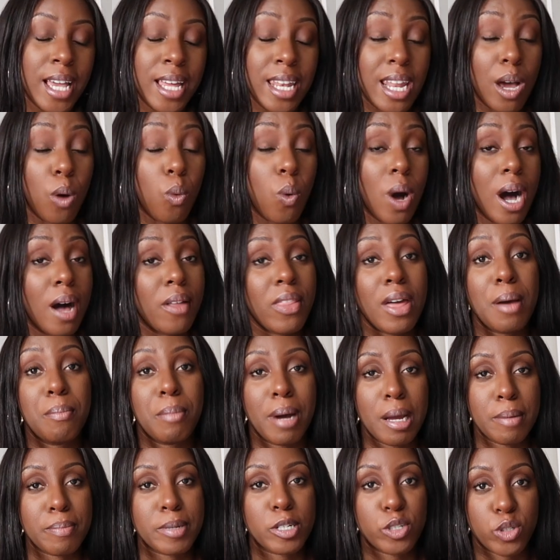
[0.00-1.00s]
Now, while that
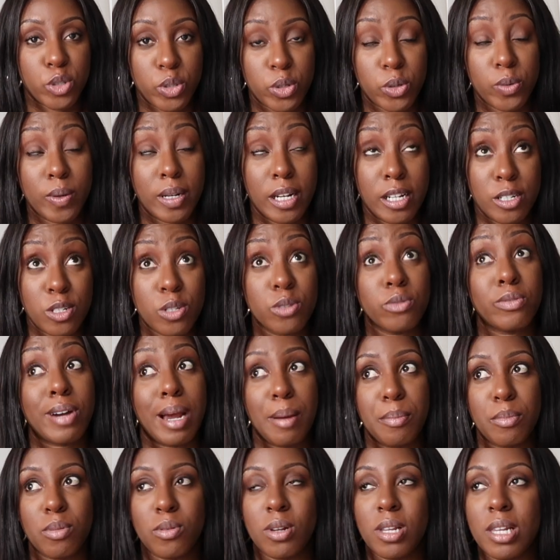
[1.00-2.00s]
might be true and I do
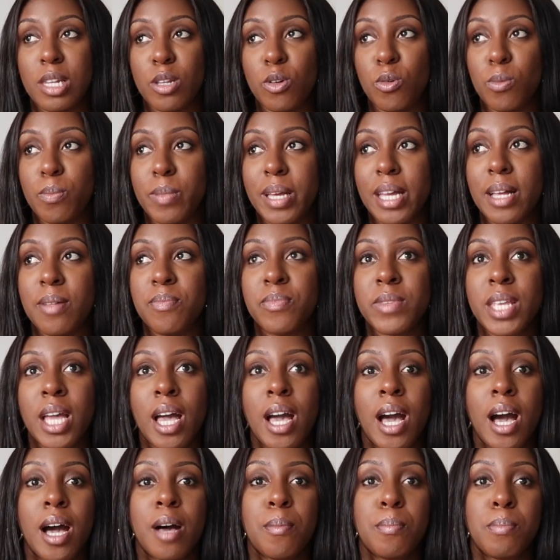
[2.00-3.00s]
ramble a little bit,
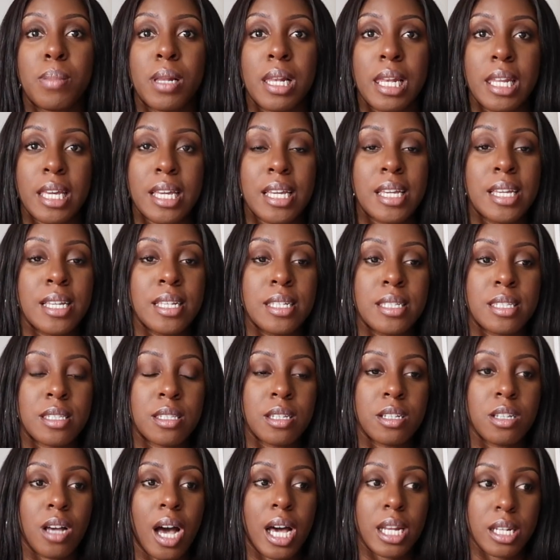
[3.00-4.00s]

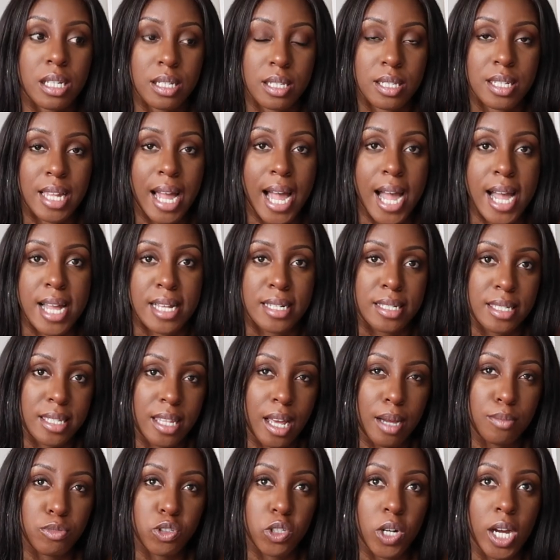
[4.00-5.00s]
please understand
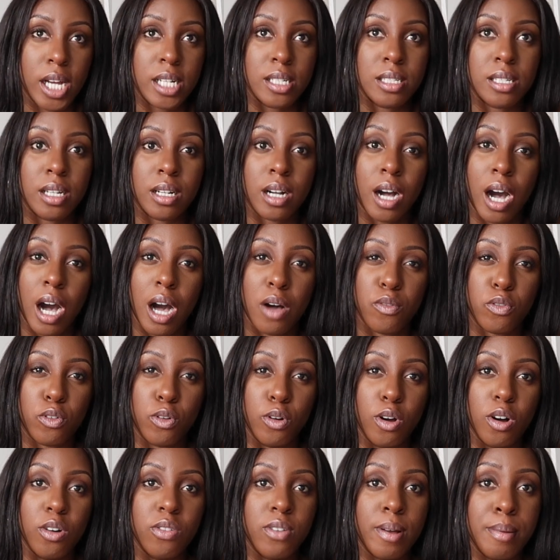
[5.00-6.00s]
that I'm trying to
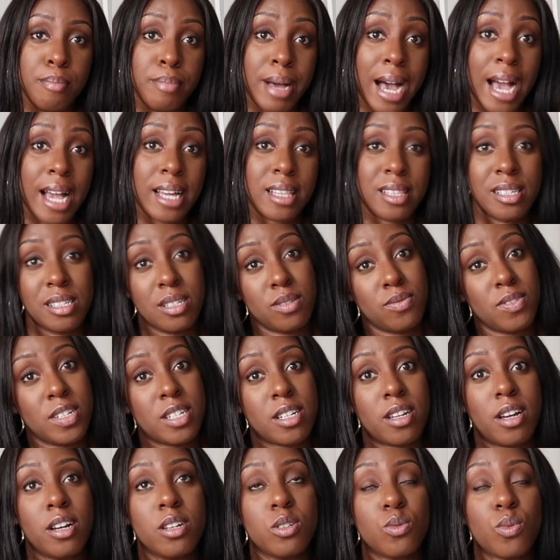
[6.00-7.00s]
cover off and pack these
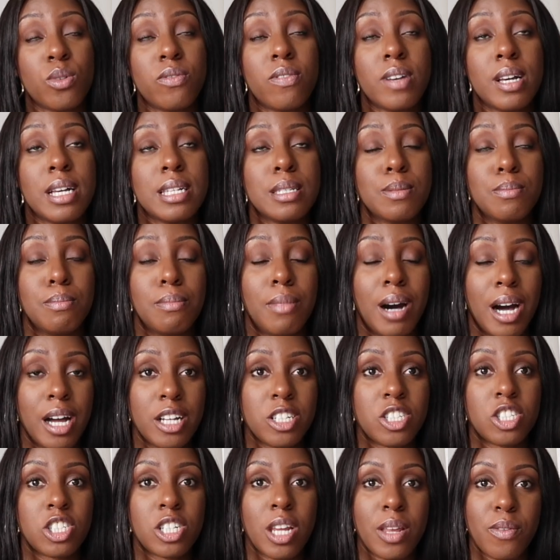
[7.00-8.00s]
videos with as
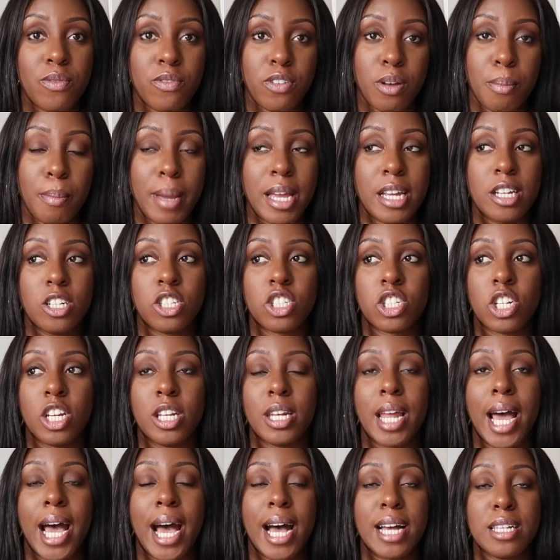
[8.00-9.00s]
much
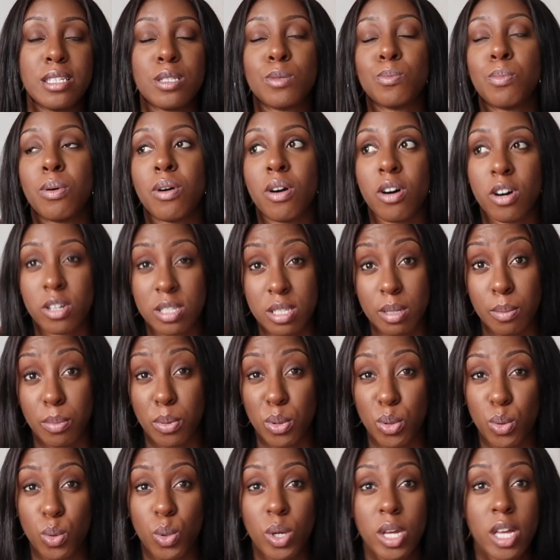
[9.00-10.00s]
information as
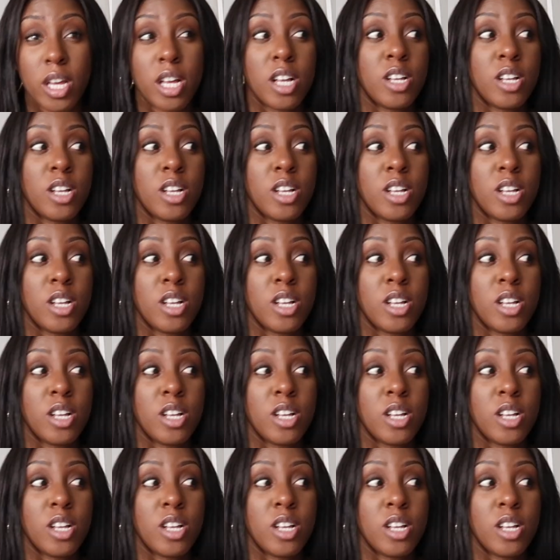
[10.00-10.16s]
possible.